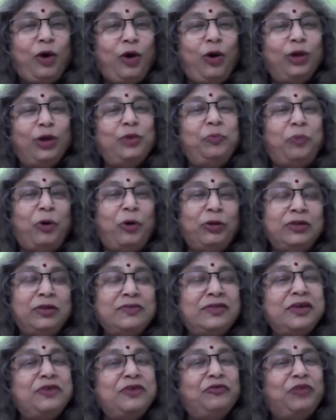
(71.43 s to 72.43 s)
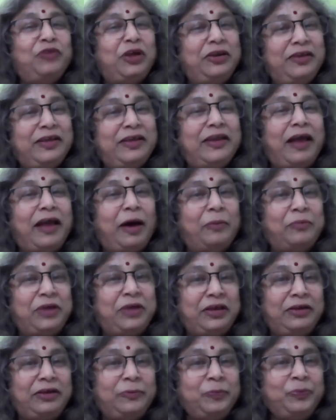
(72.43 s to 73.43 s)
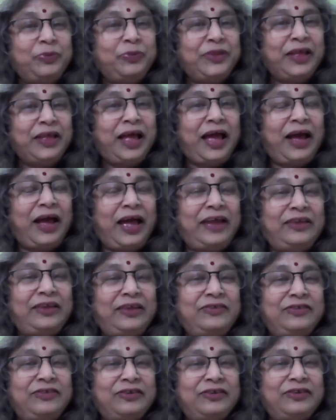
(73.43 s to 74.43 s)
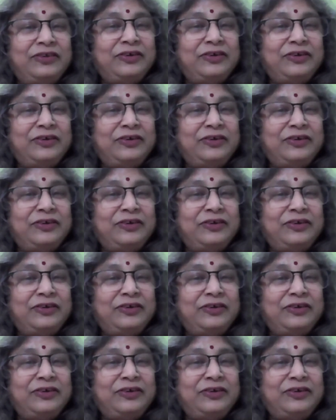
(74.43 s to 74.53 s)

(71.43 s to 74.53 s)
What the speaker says: on a policy of the Indian Army and